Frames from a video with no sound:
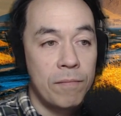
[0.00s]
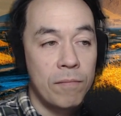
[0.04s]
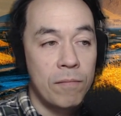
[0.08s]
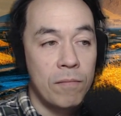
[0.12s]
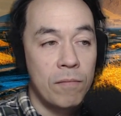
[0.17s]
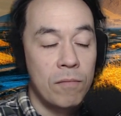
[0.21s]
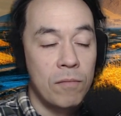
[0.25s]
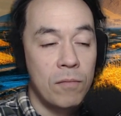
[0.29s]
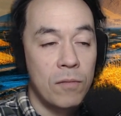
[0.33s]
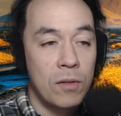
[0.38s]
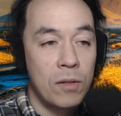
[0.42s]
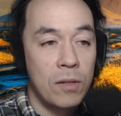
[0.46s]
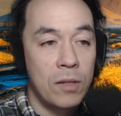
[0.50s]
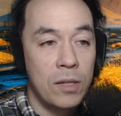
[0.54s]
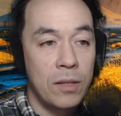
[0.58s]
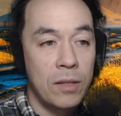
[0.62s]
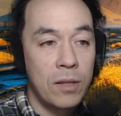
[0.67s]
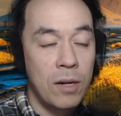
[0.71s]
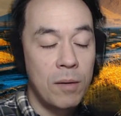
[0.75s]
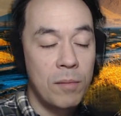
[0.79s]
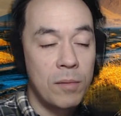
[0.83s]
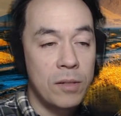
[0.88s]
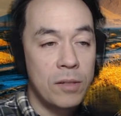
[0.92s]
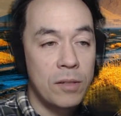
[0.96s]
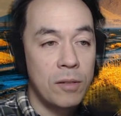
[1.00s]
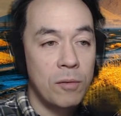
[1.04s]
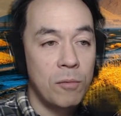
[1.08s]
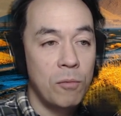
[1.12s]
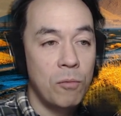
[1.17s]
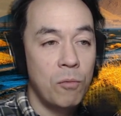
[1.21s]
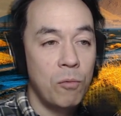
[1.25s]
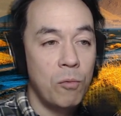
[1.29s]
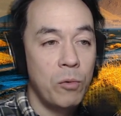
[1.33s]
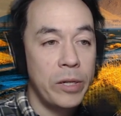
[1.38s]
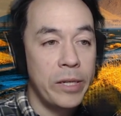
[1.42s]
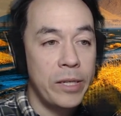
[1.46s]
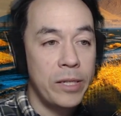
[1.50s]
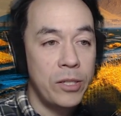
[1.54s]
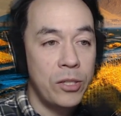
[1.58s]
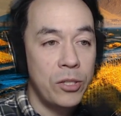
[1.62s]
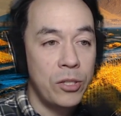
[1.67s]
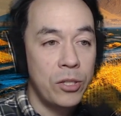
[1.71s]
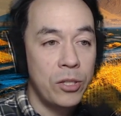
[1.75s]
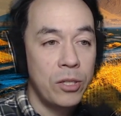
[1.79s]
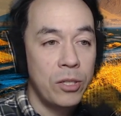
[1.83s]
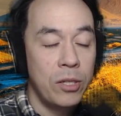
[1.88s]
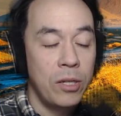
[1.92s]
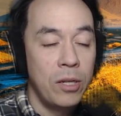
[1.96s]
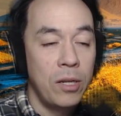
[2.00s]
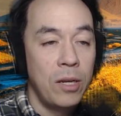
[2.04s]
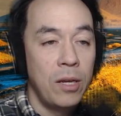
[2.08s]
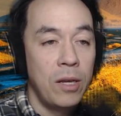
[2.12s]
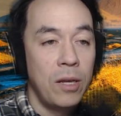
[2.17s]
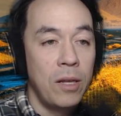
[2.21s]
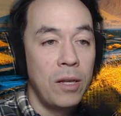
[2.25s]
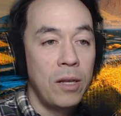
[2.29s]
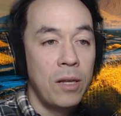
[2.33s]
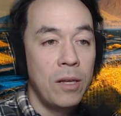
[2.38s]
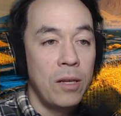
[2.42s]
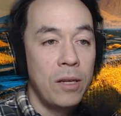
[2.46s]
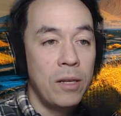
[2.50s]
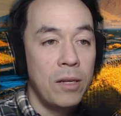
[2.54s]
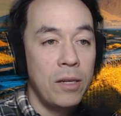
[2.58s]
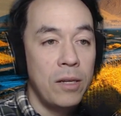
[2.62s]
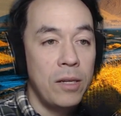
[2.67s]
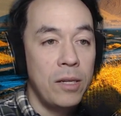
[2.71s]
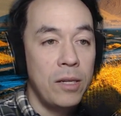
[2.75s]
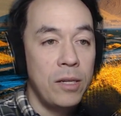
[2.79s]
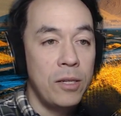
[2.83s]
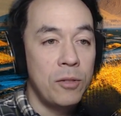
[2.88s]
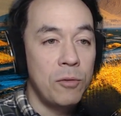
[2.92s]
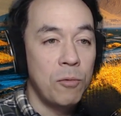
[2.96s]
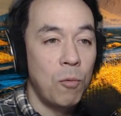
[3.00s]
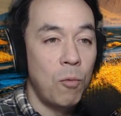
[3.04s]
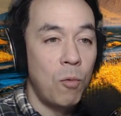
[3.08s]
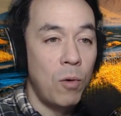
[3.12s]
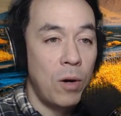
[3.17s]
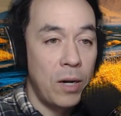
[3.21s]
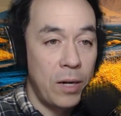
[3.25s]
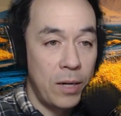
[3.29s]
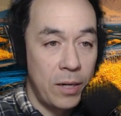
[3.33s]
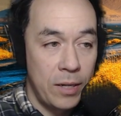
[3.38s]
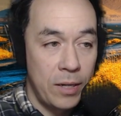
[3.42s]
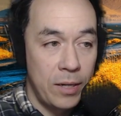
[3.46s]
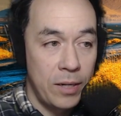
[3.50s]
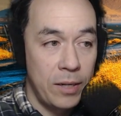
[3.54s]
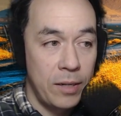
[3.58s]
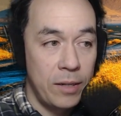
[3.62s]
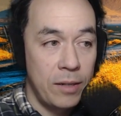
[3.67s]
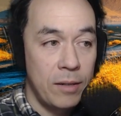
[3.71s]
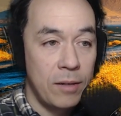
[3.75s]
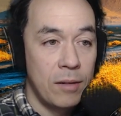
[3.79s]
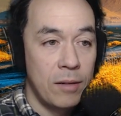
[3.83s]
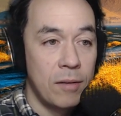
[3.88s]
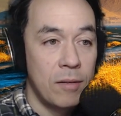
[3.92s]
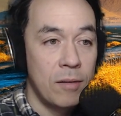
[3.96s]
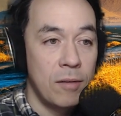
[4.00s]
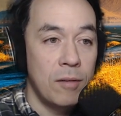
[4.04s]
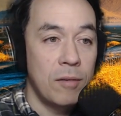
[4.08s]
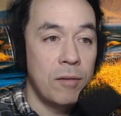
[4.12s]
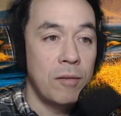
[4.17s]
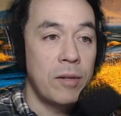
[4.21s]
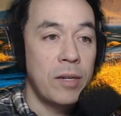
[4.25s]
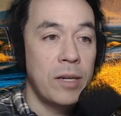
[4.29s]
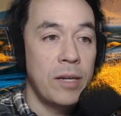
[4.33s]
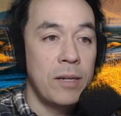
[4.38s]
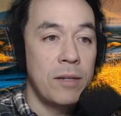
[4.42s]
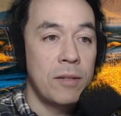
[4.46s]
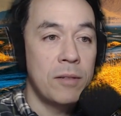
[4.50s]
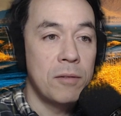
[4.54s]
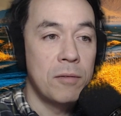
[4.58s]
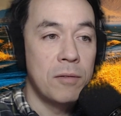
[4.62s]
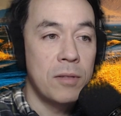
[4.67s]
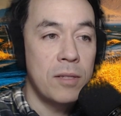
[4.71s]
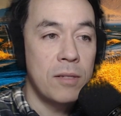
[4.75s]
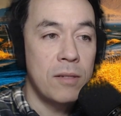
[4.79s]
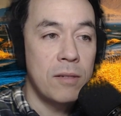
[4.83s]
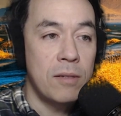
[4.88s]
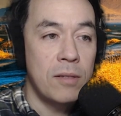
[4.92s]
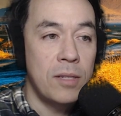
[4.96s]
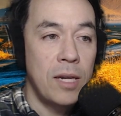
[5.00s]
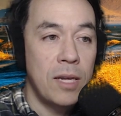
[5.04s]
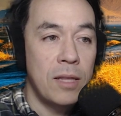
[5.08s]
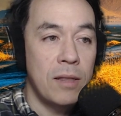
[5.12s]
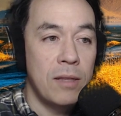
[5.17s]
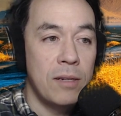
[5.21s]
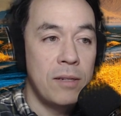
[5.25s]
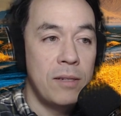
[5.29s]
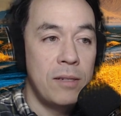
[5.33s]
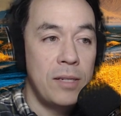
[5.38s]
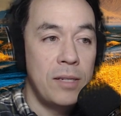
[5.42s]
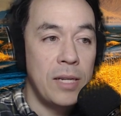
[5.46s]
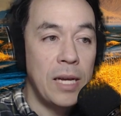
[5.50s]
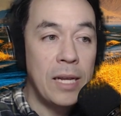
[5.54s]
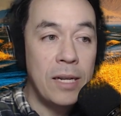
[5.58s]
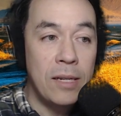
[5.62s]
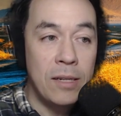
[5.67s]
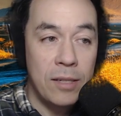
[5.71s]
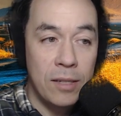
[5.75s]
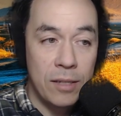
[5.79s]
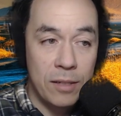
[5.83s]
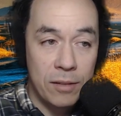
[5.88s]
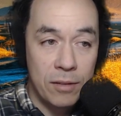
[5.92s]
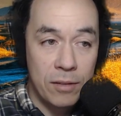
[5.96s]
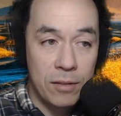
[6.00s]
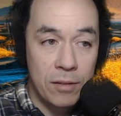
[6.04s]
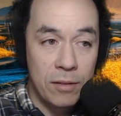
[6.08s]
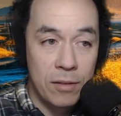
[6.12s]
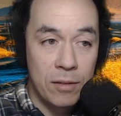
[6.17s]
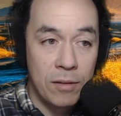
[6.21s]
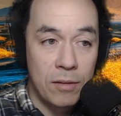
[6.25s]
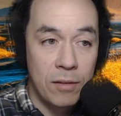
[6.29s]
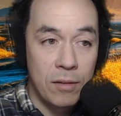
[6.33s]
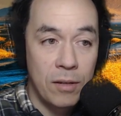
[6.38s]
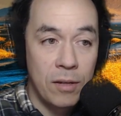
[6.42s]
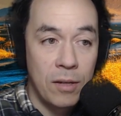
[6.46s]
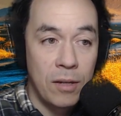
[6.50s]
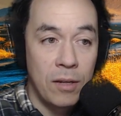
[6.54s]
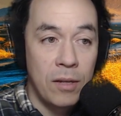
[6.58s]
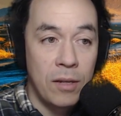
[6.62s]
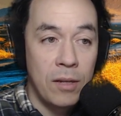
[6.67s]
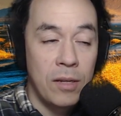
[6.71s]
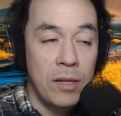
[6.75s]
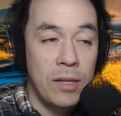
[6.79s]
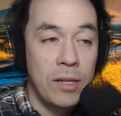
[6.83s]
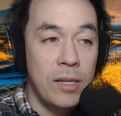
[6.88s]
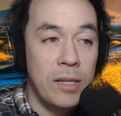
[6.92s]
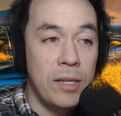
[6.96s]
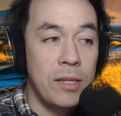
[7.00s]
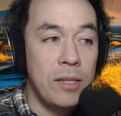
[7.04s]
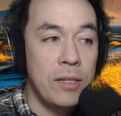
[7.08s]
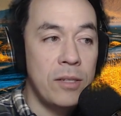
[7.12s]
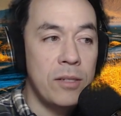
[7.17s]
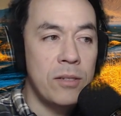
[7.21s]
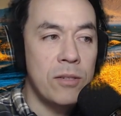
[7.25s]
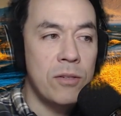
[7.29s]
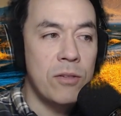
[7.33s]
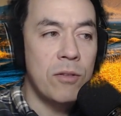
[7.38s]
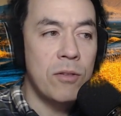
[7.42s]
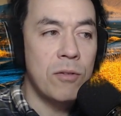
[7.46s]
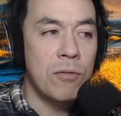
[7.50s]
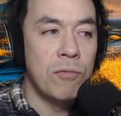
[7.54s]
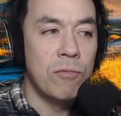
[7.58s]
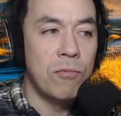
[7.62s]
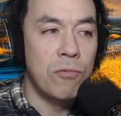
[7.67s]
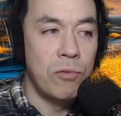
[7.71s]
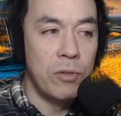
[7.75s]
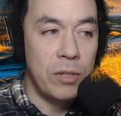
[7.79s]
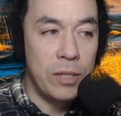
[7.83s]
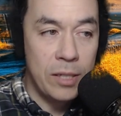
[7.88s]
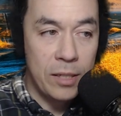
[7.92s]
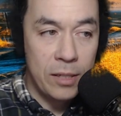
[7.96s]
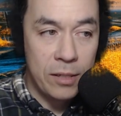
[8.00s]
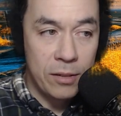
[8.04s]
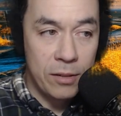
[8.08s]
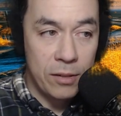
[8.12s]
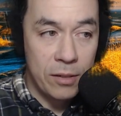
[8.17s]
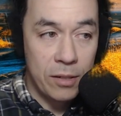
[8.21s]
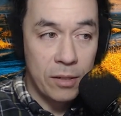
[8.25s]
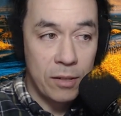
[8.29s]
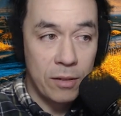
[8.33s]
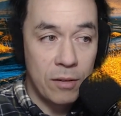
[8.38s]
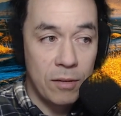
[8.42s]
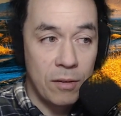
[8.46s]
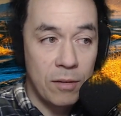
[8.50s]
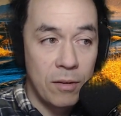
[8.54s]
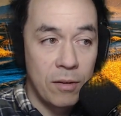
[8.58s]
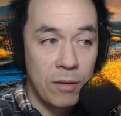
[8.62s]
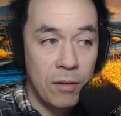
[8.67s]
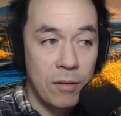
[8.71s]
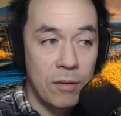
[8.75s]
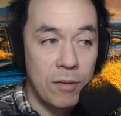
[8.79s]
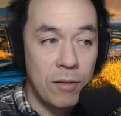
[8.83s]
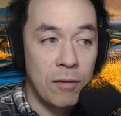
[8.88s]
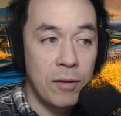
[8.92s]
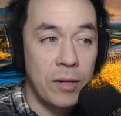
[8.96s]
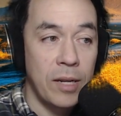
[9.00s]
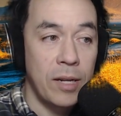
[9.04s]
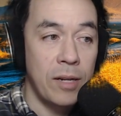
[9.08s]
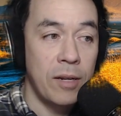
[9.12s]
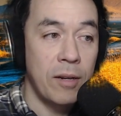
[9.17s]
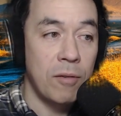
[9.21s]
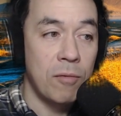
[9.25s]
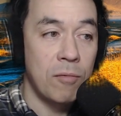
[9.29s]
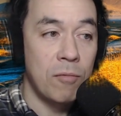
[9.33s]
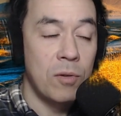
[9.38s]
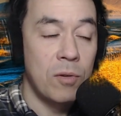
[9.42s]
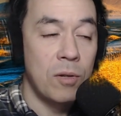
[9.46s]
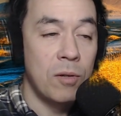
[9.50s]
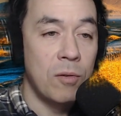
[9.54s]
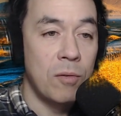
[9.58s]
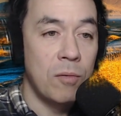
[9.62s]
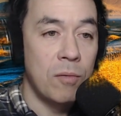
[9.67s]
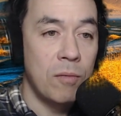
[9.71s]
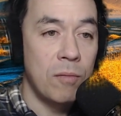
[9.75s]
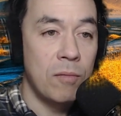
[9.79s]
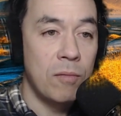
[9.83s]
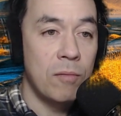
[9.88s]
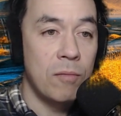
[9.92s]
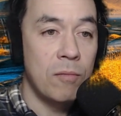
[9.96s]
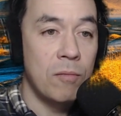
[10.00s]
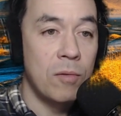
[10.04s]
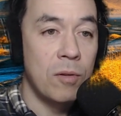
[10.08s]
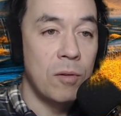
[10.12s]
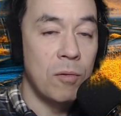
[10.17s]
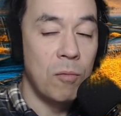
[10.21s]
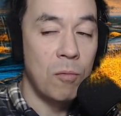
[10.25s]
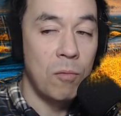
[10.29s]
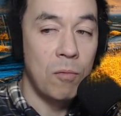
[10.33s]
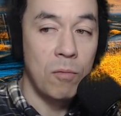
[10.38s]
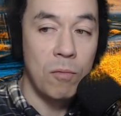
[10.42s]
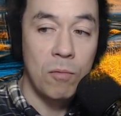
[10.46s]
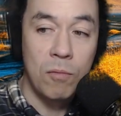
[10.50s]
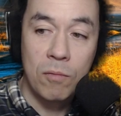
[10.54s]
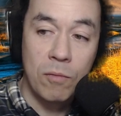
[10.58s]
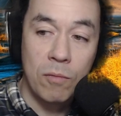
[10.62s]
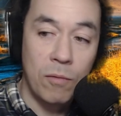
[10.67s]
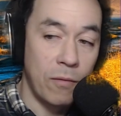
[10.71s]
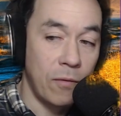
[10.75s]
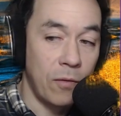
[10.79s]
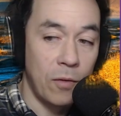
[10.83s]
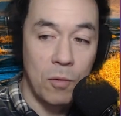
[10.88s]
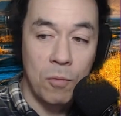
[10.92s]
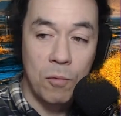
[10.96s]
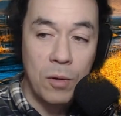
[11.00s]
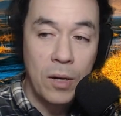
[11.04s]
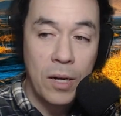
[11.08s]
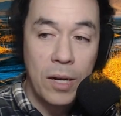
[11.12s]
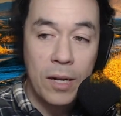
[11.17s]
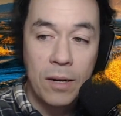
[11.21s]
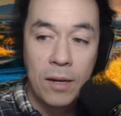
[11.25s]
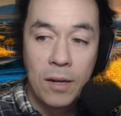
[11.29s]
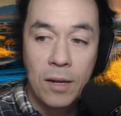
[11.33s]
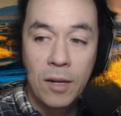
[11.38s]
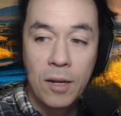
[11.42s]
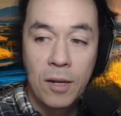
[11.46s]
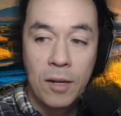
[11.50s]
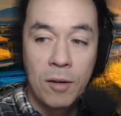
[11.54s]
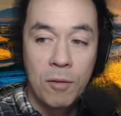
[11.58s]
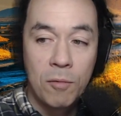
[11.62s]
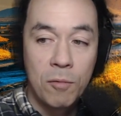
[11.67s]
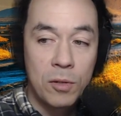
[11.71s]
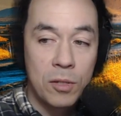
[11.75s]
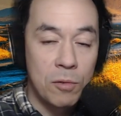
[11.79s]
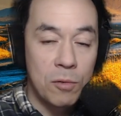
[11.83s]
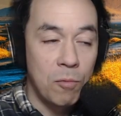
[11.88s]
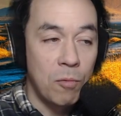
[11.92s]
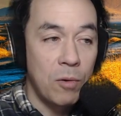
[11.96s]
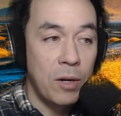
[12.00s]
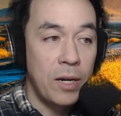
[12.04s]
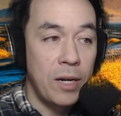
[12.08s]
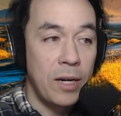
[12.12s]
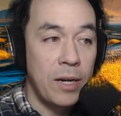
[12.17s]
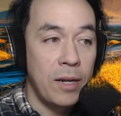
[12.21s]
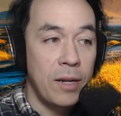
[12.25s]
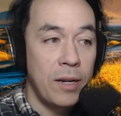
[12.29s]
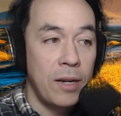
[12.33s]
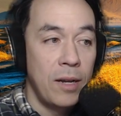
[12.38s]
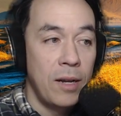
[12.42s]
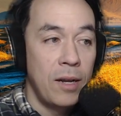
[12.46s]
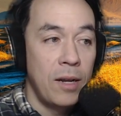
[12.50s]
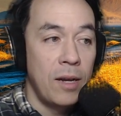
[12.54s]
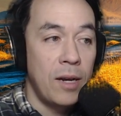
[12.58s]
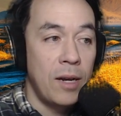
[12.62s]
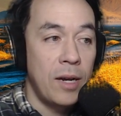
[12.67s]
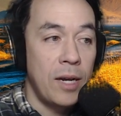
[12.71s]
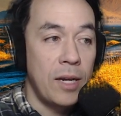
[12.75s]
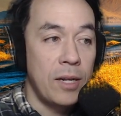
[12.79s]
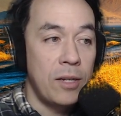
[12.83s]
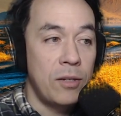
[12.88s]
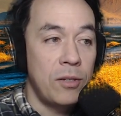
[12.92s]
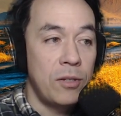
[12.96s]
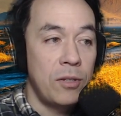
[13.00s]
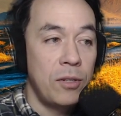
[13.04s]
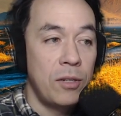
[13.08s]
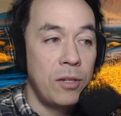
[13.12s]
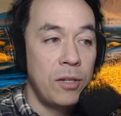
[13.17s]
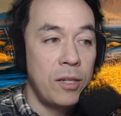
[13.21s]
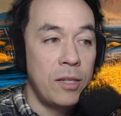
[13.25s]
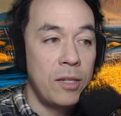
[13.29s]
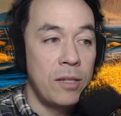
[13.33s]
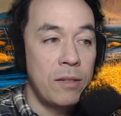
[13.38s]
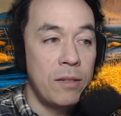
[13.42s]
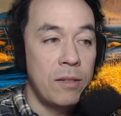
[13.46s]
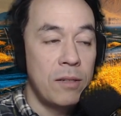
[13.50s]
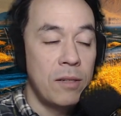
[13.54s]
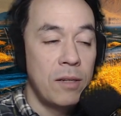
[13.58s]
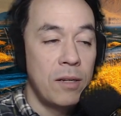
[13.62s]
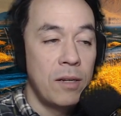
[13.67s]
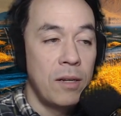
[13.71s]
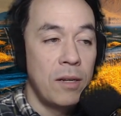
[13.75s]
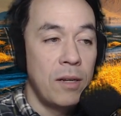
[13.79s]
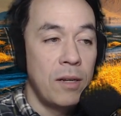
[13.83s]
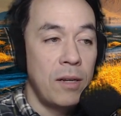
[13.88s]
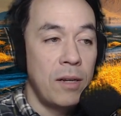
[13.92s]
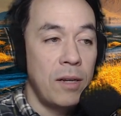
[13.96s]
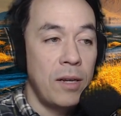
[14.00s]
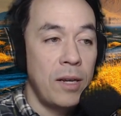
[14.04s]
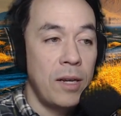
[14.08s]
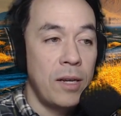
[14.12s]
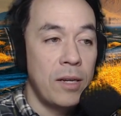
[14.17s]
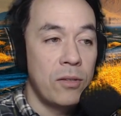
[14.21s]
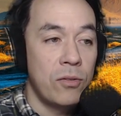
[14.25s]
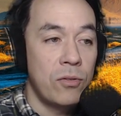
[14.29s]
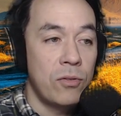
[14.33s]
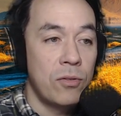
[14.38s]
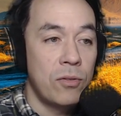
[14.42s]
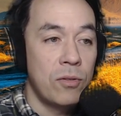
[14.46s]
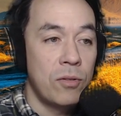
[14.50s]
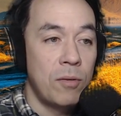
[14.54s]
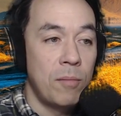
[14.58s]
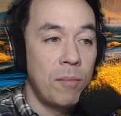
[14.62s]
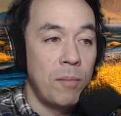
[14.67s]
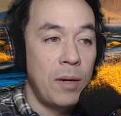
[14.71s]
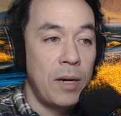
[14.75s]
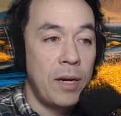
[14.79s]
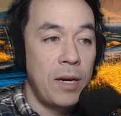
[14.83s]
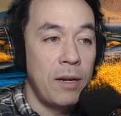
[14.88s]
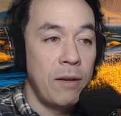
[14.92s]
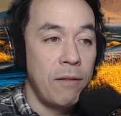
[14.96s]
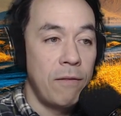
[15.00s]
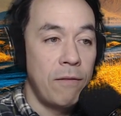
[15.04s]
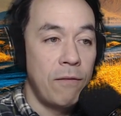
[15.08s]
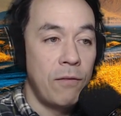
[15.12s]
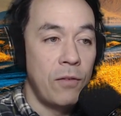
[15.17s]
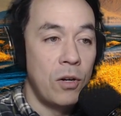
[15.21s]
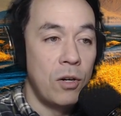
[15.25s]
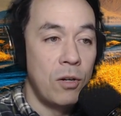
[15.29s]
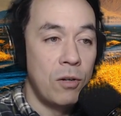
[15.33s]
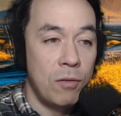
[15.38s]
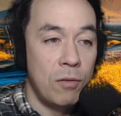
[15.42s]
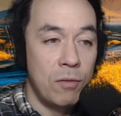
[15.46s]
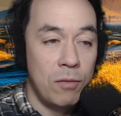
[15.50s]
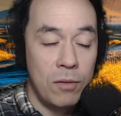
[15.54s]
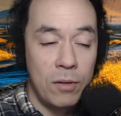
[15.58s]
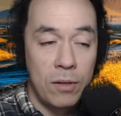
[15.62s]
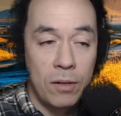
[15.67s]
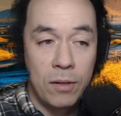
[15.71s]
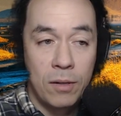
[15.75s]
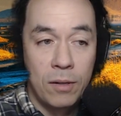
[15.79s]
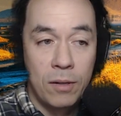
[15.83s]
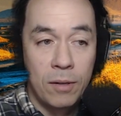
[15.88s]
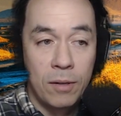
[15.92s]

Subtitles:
Okay, then I'm going to say which is why. Okay, so this is saying the dentist is the reason. Okay, now we'll for what? Which is why I couldn't answer my phone.